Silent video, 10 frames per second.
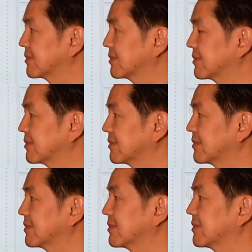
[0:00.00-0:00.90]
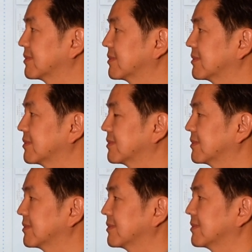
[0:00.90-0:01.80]

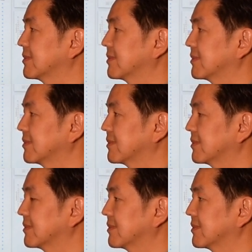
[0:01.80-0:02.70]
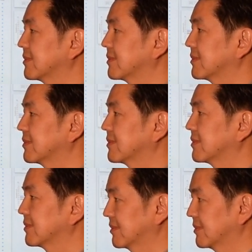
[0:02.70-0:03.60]

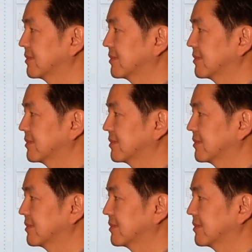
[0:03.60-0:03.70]
No words are spoken by the person on screen.